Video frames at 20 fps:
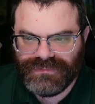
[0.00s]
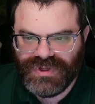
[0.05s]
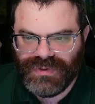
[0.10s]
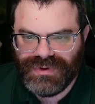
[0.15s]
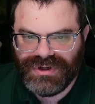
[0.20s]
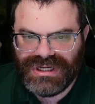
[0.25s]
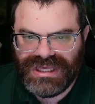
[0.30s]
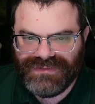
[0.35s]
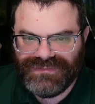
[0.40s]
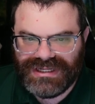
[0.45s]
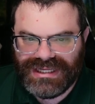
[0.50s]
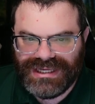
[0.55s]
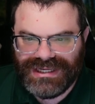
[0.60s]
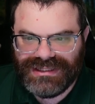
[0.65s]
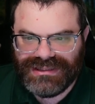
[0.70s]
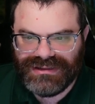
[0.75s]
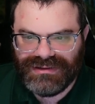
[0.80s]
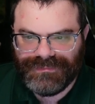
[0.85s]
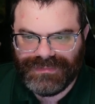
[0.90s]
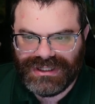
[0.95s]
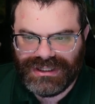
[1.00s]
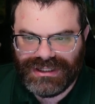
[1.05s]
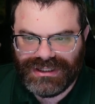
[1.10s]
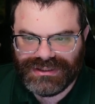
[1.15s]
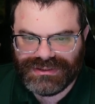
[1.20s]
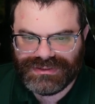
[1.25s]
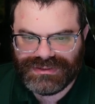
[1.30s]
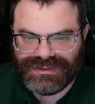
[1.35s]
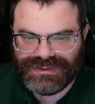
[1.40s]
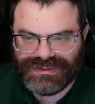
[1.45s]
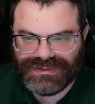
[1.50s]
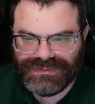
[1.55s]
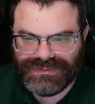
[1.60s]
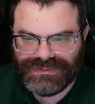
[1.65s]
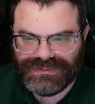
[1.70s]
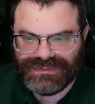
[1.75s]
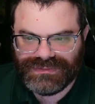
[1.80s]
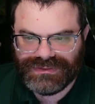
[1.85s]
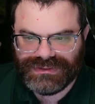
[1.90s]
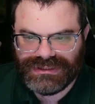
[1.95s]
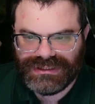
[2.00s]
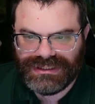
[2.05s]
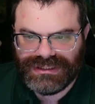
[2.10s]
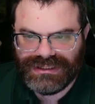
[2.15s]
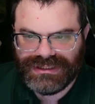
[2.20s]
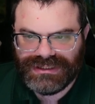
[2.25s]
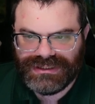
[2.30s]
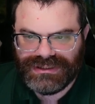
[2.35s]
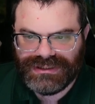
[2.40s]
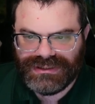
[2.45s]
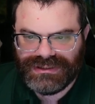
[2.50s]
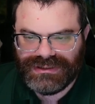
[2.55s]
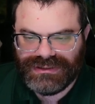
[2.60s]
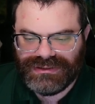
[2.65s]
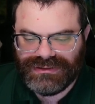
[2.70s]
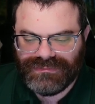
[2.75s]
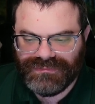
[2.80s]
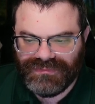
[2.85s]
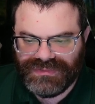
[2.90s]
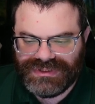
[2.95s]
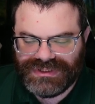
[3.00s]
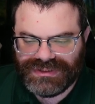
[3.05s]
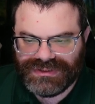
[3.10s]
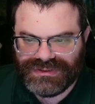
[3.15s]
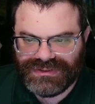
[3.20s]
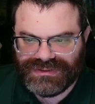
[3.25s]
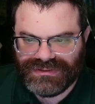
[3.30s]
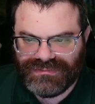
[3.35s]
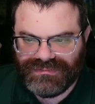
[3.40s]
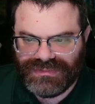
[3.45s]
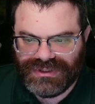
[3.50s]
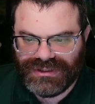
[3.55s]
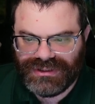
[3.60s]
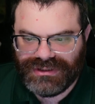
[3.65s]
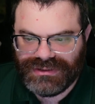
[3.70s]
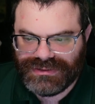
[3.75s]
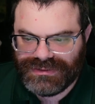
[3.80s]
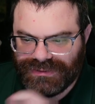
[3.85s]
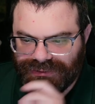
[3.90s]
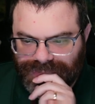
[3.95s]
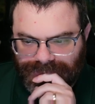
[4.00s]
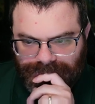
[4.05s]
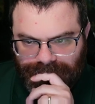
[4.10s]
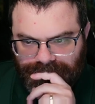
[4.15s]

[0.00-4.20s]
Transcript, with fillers: we already have an eight in the box. Sixes are marked.